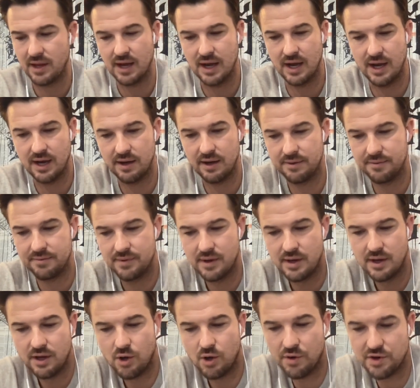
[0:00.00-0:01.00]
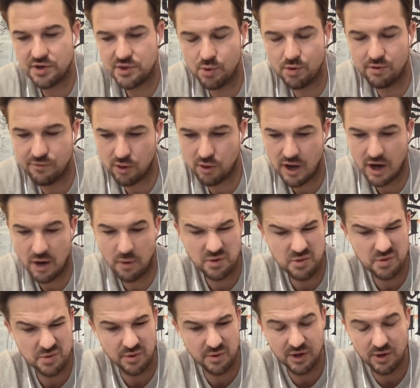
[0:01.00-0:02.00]
uh, awesome. going to school in Fort Lauderdale,
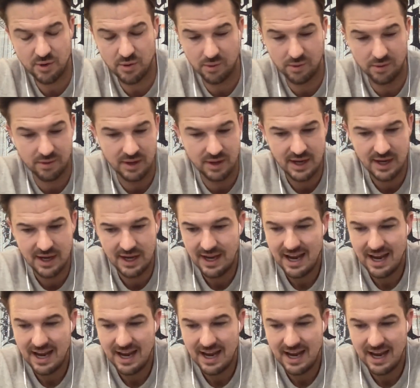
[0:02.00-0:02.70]
which was really cool.